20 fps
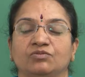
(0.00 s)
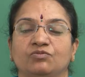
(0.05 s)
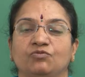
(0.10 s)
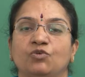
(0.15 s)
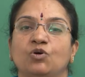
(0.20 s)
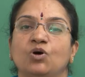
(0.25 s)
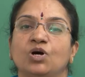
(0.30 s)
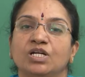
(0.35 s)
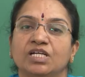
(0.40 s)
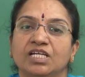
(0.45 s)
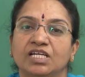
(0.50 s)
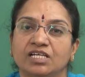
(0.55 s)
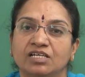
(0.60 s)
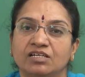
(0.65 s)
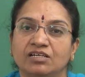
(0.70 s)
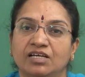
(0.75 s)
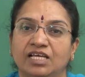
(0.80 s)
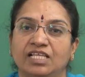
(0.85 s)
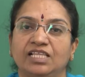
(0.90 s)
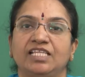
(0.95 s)
for
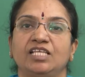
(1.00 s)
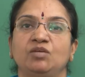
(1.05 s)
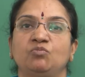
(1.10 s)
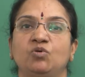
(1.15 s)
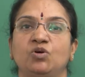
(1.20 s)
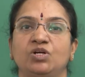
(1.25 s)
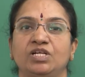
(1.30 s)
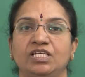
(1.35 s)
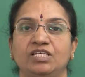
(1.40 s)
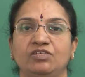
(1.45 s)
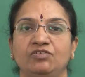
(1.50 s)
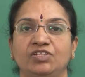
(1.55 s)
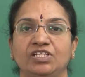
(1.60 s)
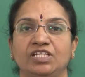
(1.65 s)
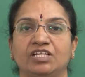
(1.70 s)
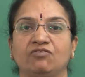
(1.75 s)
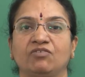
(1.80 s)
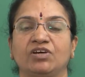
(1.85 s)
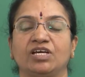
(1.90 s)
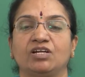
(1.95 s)
a healthy body we
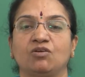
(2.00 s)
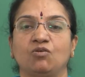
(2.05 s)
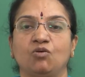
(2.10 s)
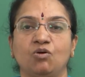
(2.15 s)
require